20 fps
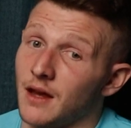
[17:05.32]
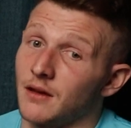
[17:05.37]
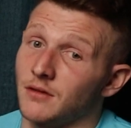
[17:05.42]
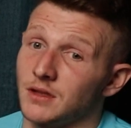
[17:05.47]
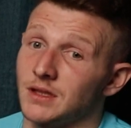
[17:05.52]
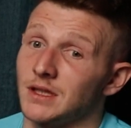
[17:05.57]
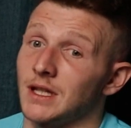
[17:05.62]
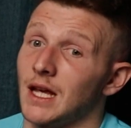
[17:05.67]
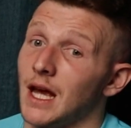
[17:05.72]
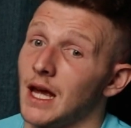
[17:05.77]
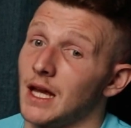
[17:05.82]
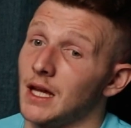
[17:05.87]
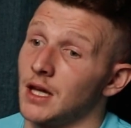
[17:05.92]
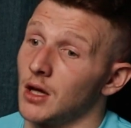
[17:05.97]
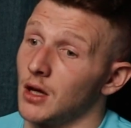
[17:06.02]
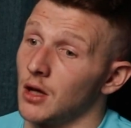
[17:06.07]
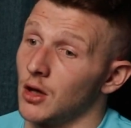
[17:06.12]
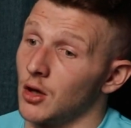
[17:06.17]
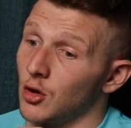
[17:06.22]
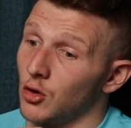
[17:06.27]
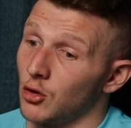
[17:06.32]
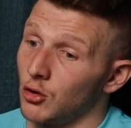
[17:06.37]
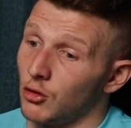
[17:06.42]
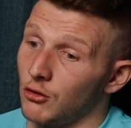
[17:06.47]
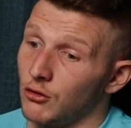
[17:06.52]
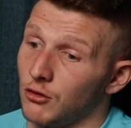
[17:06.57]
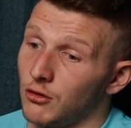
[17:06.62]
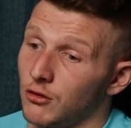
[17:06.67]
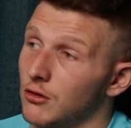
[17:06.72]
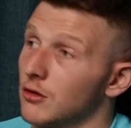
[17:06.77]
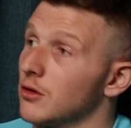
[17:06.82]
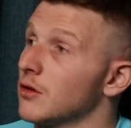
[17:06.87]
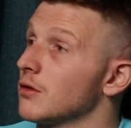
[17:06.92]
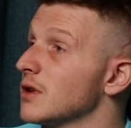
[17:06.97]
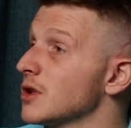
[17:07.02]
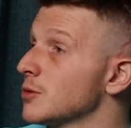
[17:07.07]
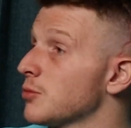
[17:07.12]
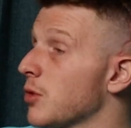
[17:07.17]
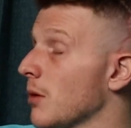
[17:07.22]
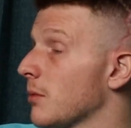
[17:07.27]
there and say there
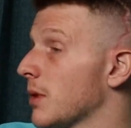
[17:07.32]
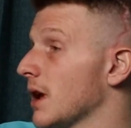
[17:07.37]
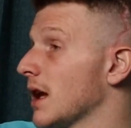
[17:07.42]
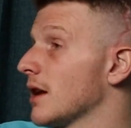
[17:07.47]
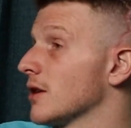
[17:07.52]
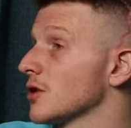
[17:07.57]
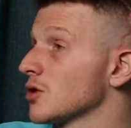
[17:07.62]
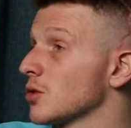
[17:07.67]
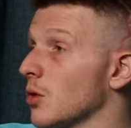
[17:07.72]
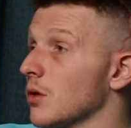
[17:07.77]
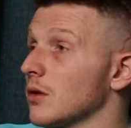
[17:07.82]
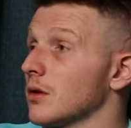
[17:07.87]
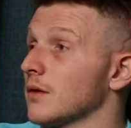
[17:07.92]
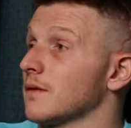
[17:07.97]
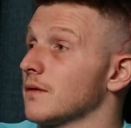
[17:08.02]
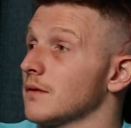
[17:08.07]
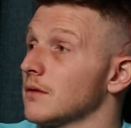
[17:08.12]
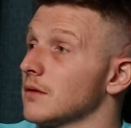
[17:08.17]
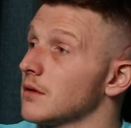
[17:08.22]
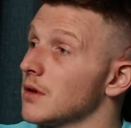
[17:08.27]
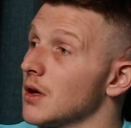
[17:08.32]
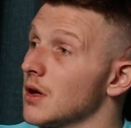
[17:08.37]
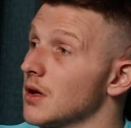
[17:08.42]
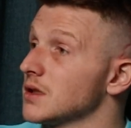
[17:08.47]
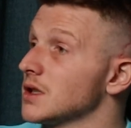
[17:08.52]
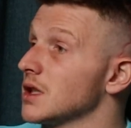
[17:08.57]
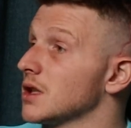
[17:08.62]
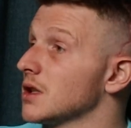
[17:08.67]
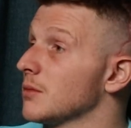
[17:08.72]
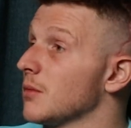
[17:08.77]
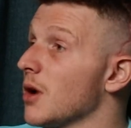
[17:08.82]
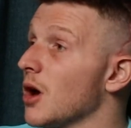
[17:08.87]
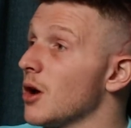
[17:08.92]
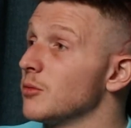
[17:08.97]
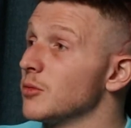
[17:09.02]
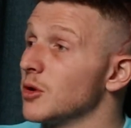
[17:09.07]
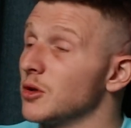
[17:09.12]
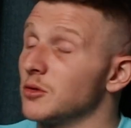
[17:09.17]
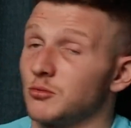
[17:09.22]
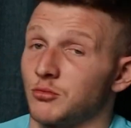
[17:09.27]
is probably in a squad of 30 at the
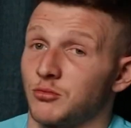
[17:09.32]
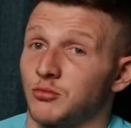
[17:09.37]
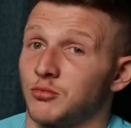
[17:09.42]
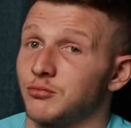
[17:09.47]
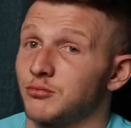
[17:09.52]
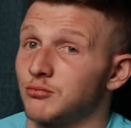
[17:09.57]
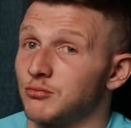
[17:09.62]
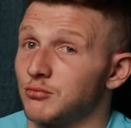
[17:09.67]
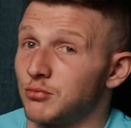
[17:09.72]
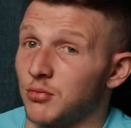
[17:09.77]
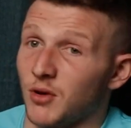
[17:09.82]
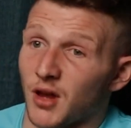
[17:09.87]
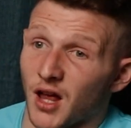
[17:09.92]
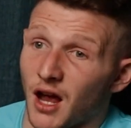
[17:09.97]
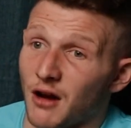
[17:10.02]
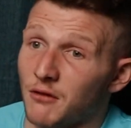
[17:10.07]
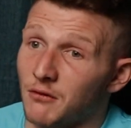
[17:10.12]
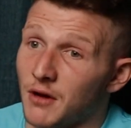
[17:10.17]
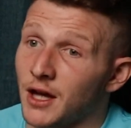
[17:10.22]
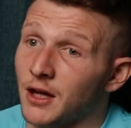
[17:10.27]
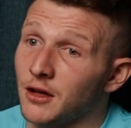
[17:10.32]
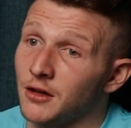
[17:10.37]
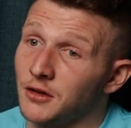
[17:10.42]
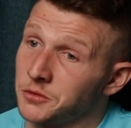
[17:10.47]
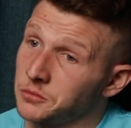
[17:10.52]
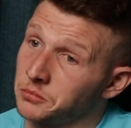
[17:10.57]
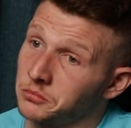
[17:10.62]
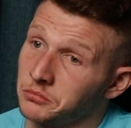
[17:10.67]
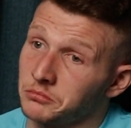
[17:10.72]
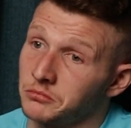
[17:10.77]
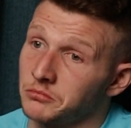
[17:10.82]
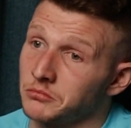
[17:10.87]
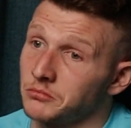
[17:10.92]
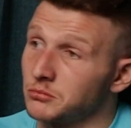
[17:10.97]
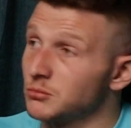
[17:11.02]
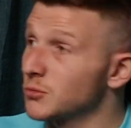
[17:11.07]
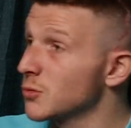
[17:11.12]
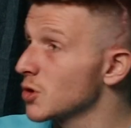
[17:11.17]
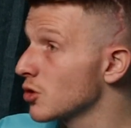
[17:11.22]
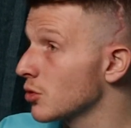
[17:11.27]
moment, I reckon
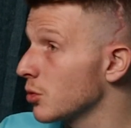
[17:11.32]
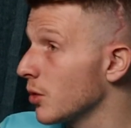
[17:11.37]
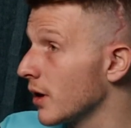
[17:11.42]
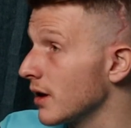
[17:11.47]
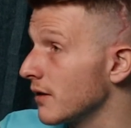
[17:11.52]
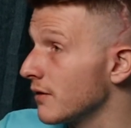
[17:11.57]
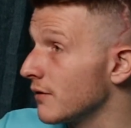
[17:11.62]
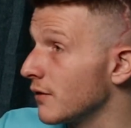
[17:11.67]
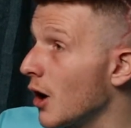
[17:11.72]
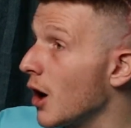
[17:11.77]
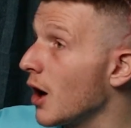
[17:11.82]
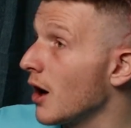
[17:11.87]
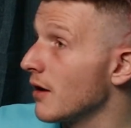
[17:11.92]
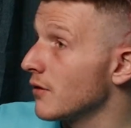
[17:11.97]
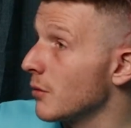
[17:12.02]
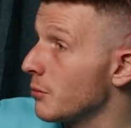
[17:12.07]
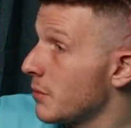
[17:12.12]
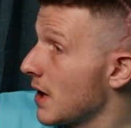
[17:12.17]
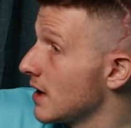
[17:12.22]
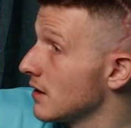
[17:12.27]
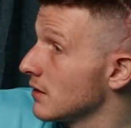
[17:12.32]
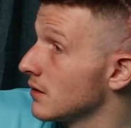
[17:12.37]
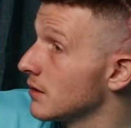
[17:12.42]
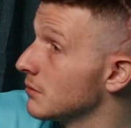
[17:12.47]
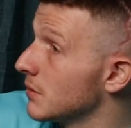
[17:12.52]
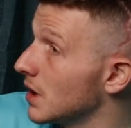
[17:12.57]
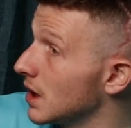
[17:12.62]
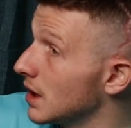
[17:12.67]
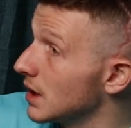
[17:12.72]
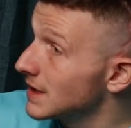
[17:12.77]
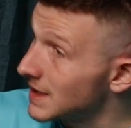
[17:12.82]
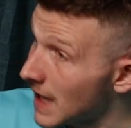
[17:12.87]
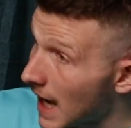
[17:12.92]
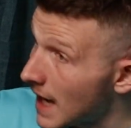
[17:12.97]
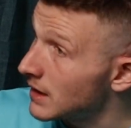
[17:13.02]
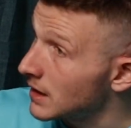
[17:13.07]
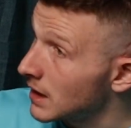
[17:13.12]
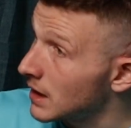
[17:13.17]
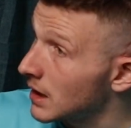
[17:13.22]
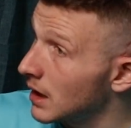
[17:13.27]
25 are better than me
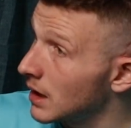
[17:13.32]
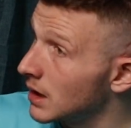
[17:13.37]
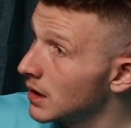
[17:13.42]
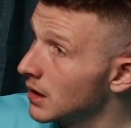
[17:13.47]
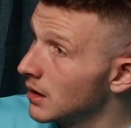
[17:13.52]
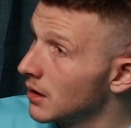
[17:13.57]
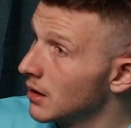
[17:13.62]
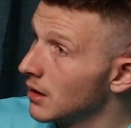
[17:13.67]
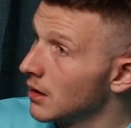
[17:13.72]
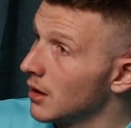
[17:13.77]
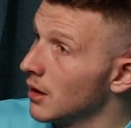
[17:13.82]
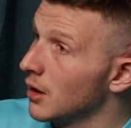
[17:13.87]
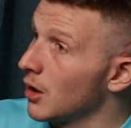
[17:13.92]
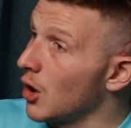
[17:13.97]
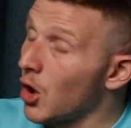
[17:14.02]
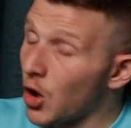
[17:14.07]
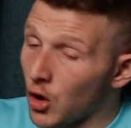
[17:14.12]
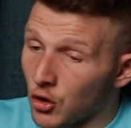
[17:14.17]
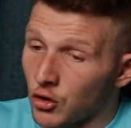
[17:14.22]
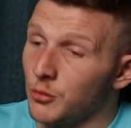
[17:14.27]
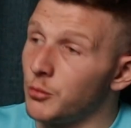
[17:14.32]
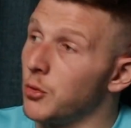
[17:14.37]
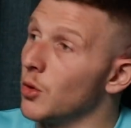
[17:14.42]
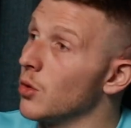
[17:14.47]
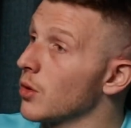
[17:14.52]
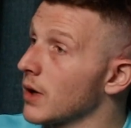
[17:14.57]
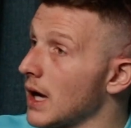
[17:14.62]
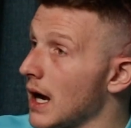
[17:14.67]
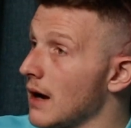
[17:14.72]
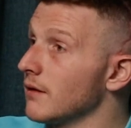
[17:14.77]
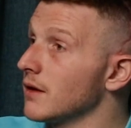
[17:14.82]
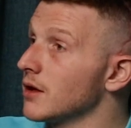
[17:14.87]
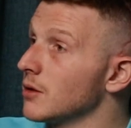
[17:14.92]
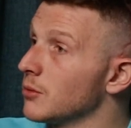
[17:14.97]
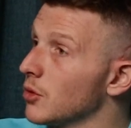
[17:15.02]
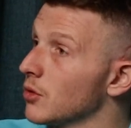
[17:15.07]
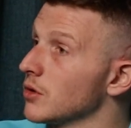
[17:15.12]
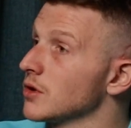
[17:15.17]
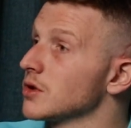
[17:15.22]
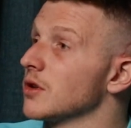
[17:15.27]
technically on the ball, carrying the
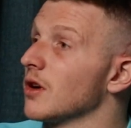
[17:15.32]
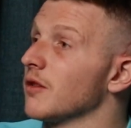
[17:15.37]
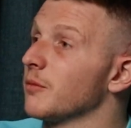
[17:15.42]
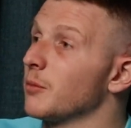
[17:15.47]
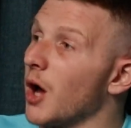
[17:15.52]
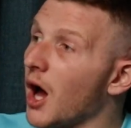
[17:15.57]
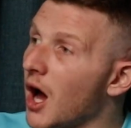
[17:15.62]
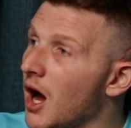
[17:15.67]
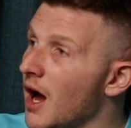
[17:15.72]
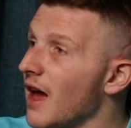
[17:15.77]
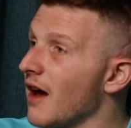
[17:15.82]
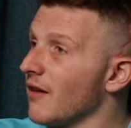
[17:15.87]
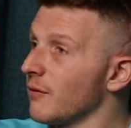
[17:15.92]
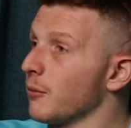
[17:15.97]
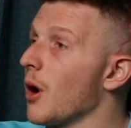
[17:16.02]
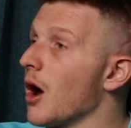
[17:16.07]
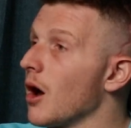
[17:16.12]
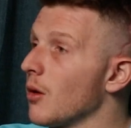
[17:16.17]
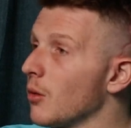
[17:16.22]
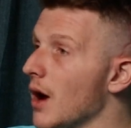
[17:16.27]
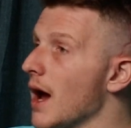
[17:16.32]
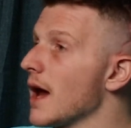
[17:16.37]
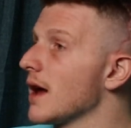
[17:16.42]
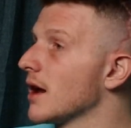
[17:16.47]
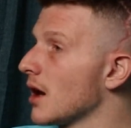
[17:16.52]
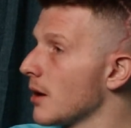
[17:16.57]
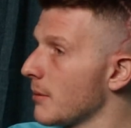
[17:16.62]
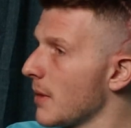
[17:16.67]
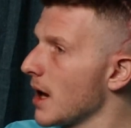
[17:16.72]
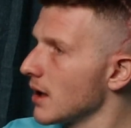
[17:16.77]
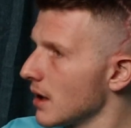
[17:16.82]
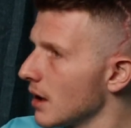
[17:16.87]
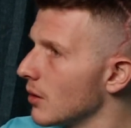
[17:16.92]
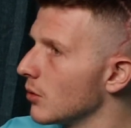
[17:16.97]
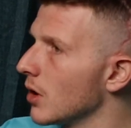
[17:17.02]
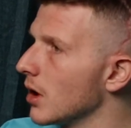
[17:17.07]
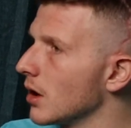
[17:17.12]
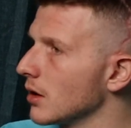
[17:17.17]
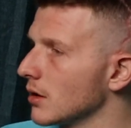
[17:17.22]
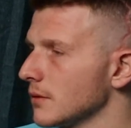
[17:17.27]
ball and stuff, but I have my way and I make it
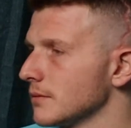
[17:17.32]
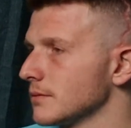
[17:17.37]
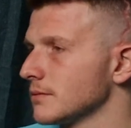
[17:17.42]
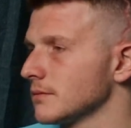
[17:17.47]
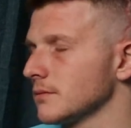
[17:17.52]
work.